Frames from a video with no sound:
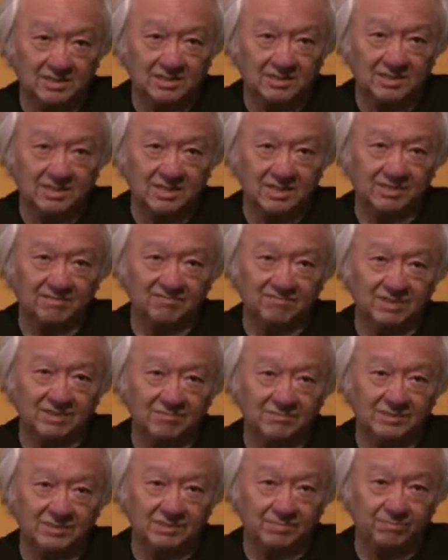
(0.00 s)
He kind of
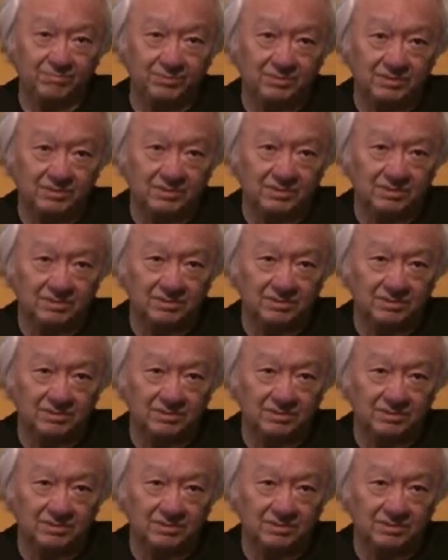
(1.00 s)
comes up with this